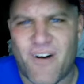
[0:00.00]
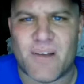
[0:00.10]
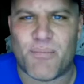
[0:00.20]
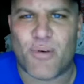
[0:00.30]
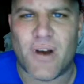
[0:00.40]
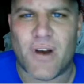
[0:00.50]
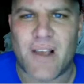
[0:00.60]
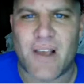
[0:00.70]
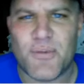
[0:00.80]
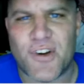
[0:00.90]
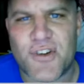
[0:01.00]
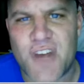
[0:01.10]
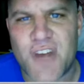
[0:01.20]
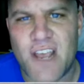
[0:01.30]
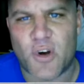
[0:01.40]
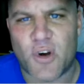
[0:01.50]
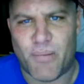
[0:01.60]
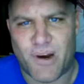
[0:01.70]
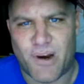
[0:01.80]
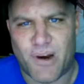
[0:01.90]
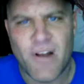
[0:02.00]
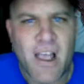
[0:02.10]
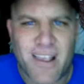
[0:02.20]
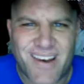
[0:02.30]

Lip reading: fucking prick. I was gonna shave your beard